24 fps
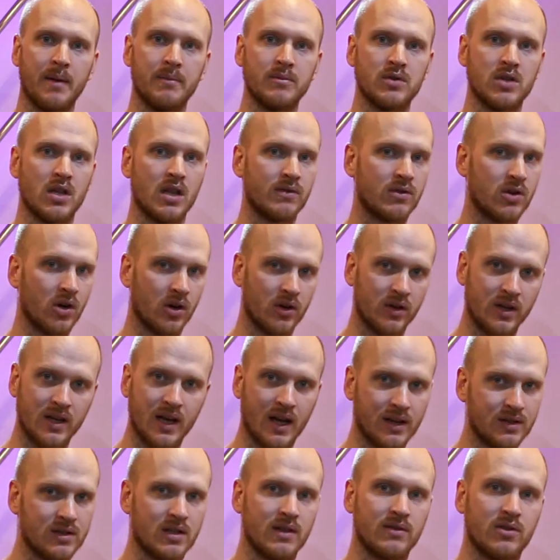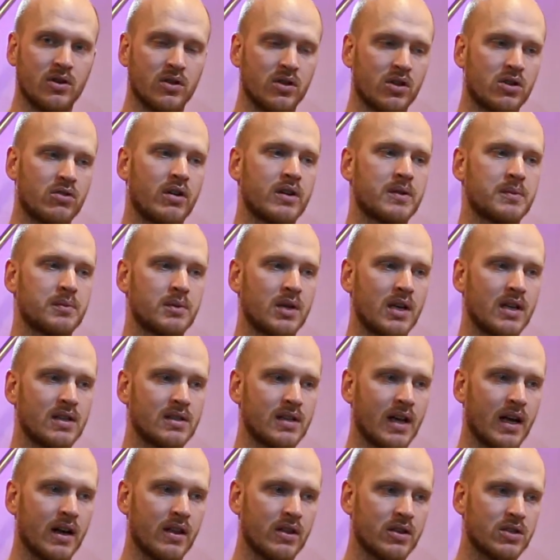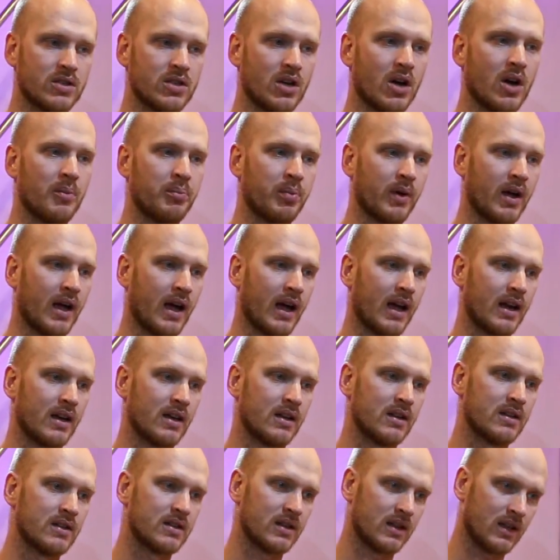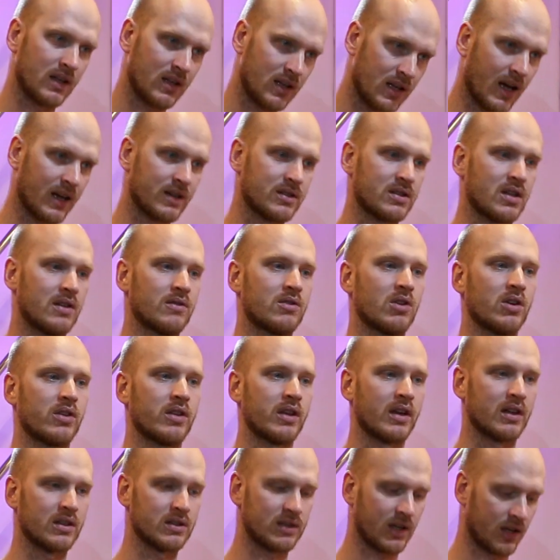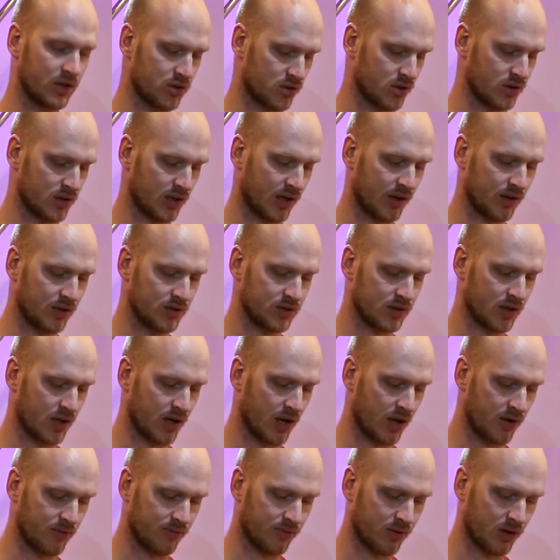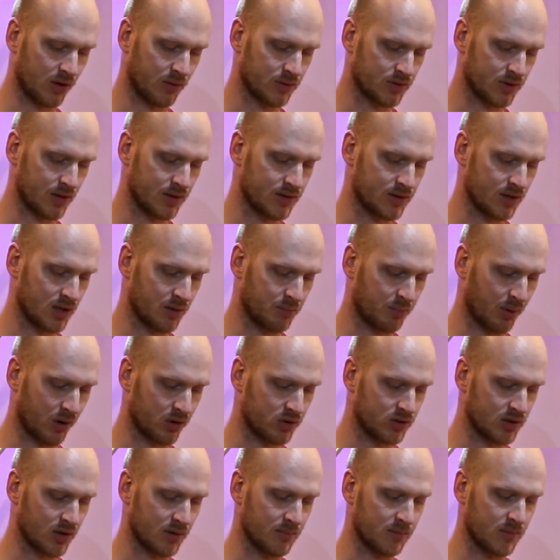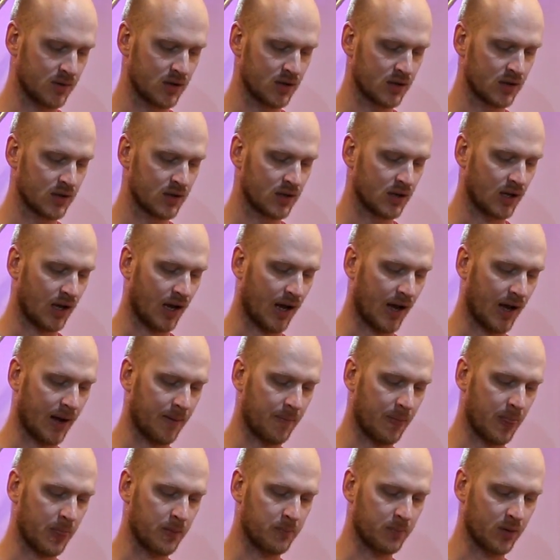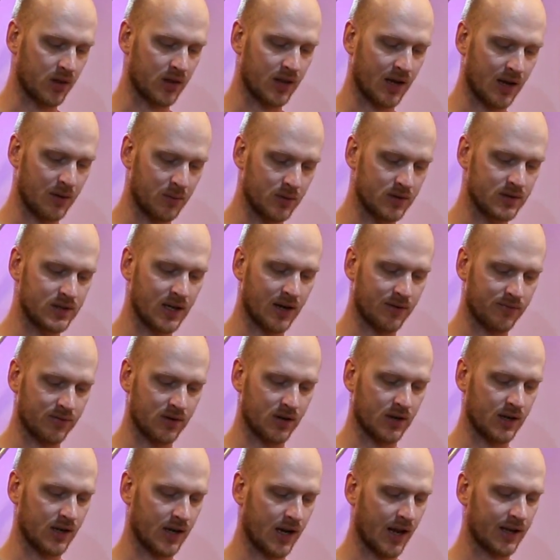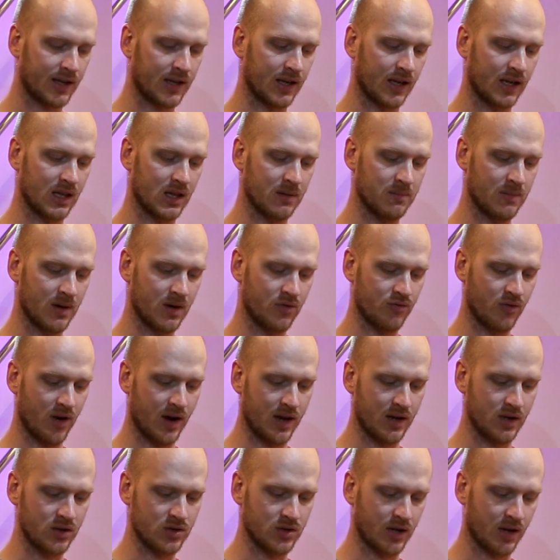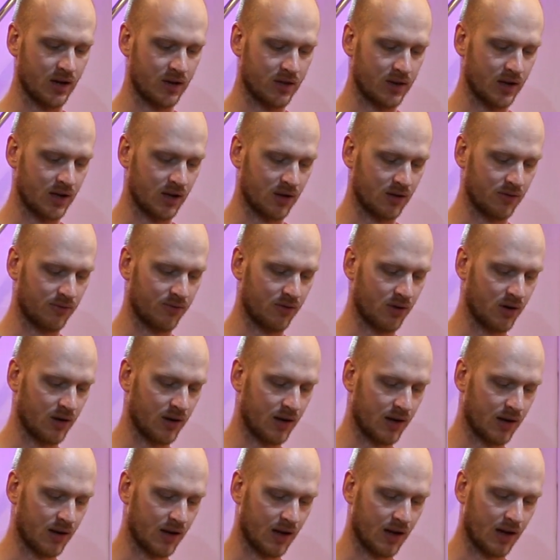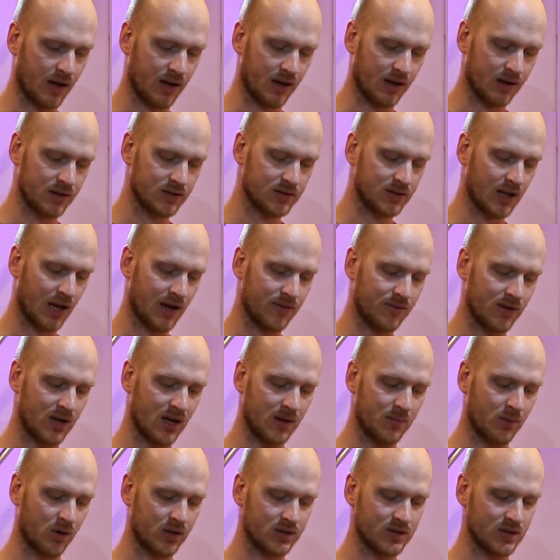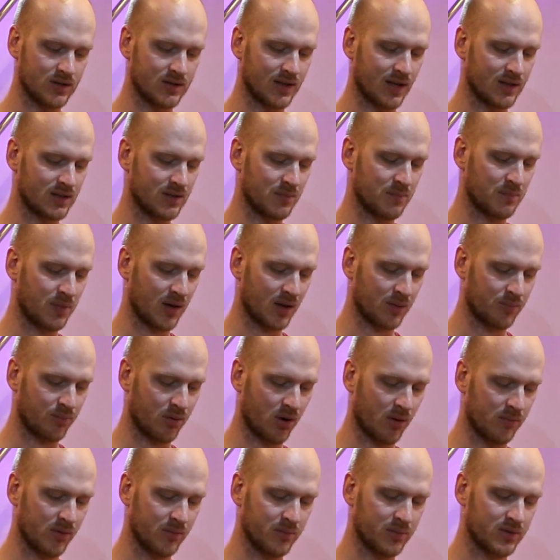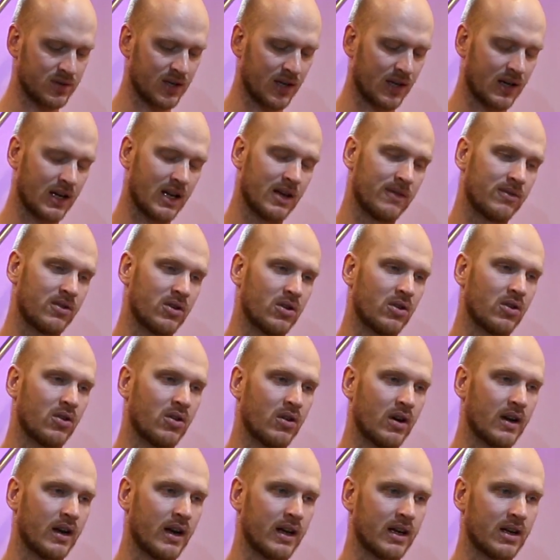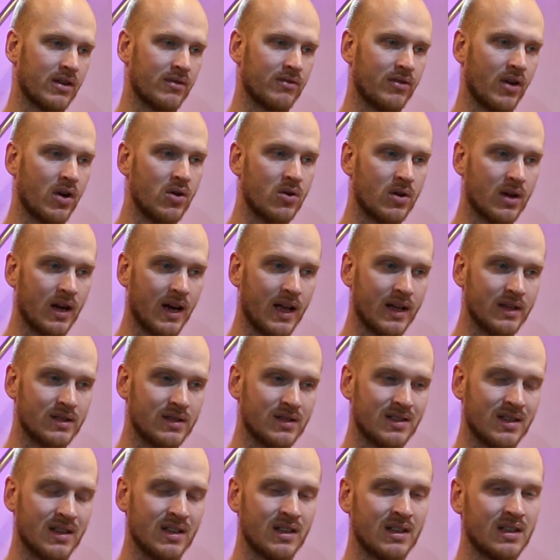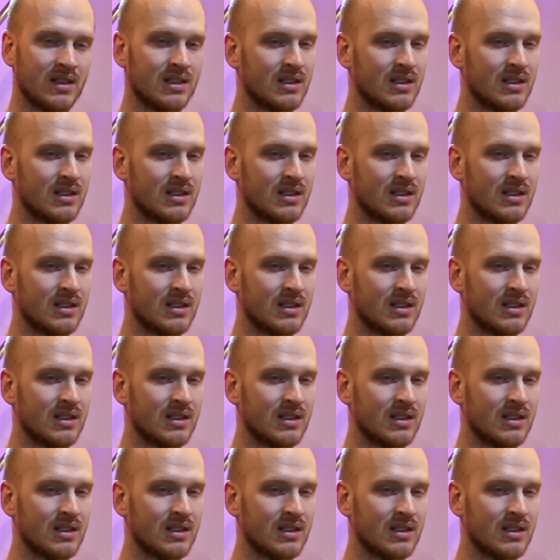So they've got the crisp detail at the top, and yes, they've got the extension down into the low frequencies in the bottom, but they were definitely lacking in the mid-range. And I think for a set of in-ear monitors, that's a big problem, particularly if you're like a vocalist.